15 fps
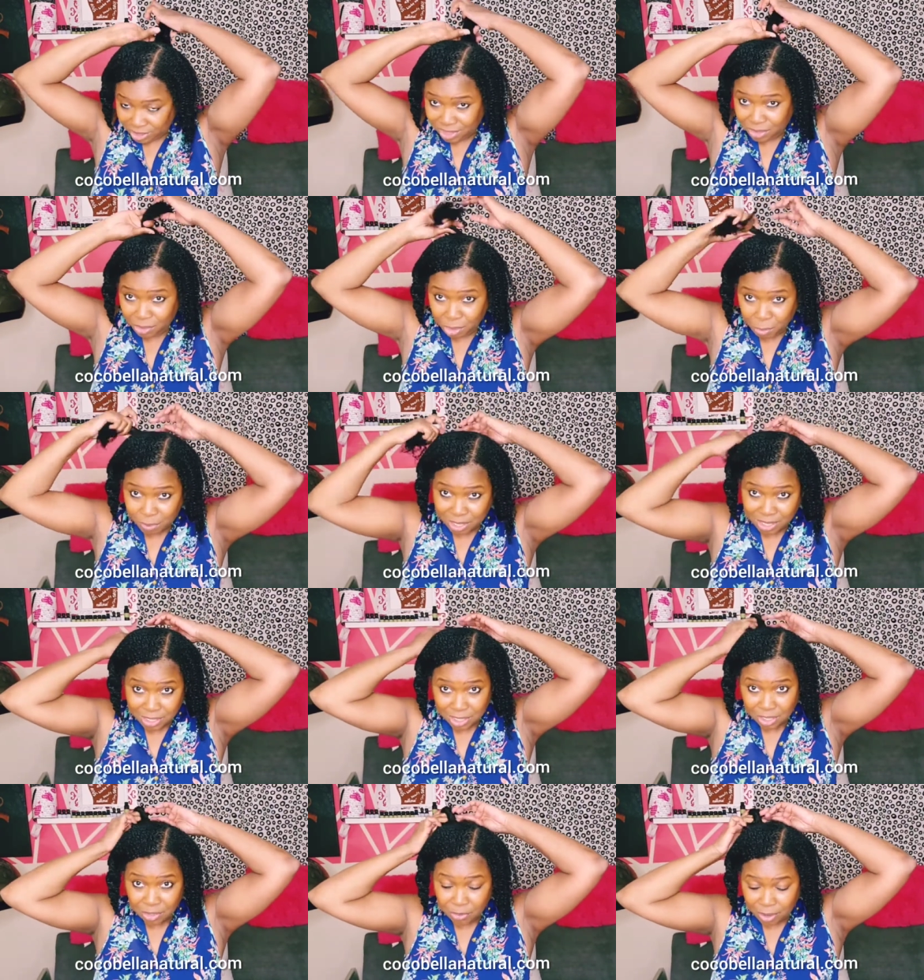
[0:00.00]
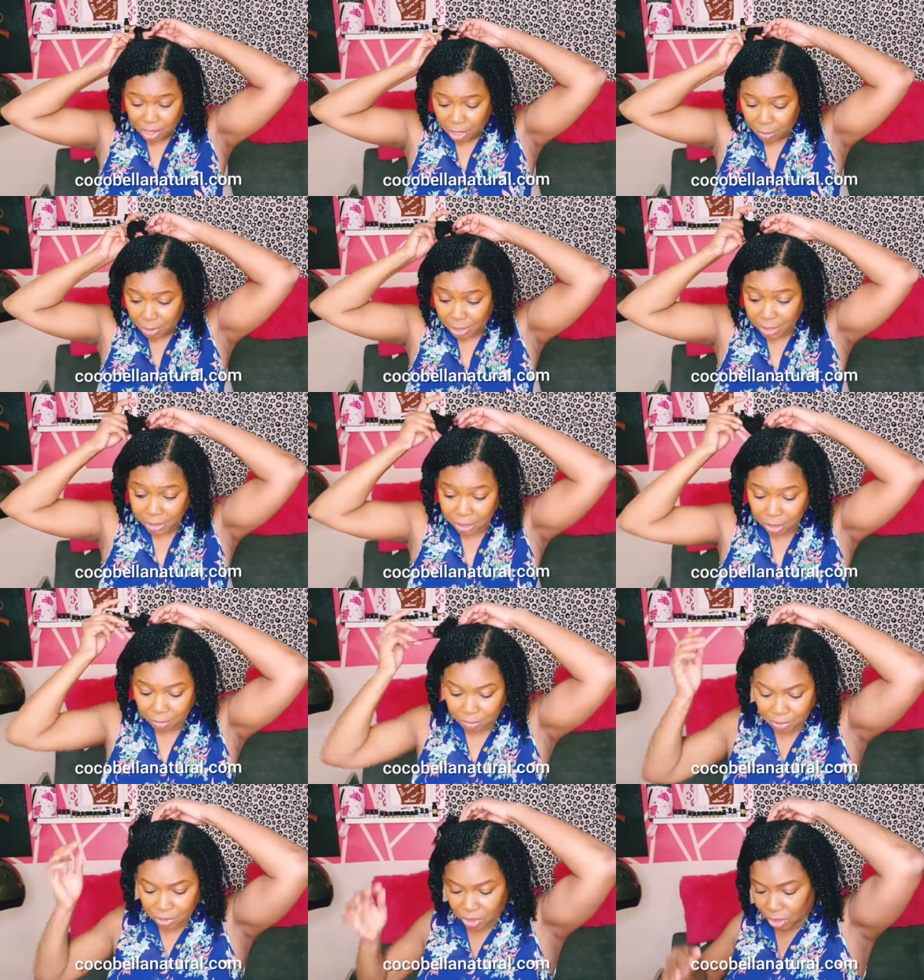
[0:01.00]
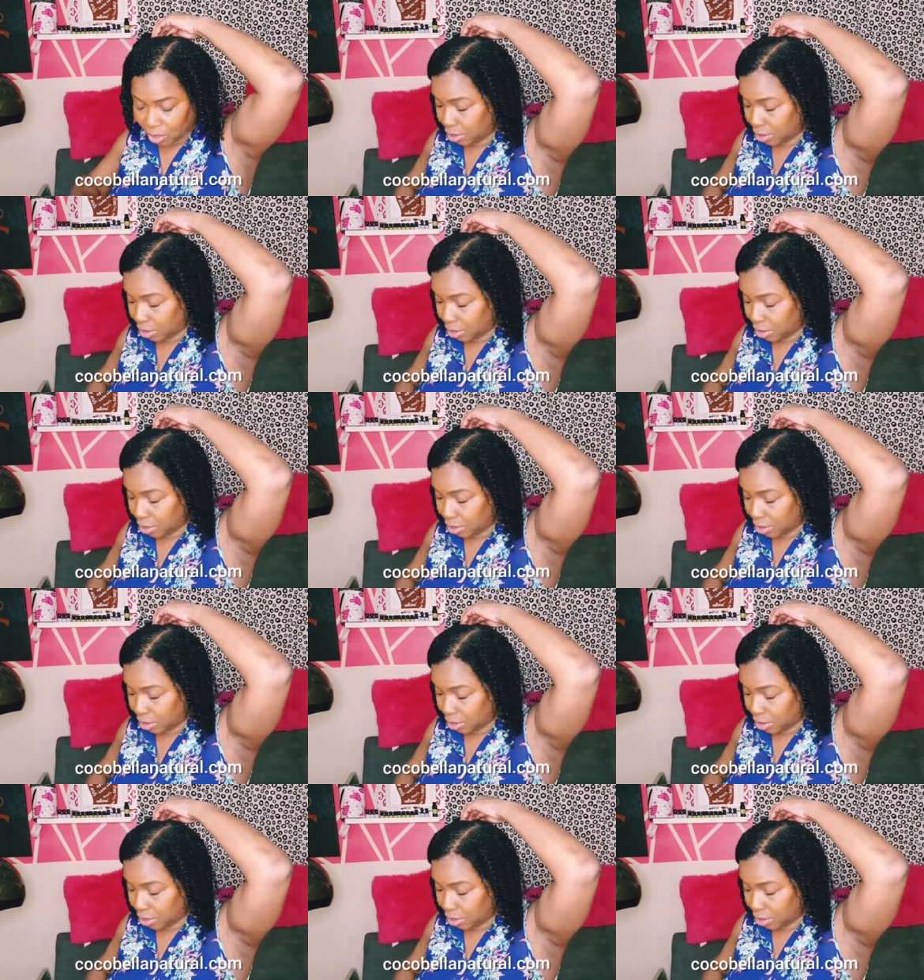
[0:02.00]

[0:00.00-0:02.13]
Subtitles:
You know what I didn't grab? A clip, just a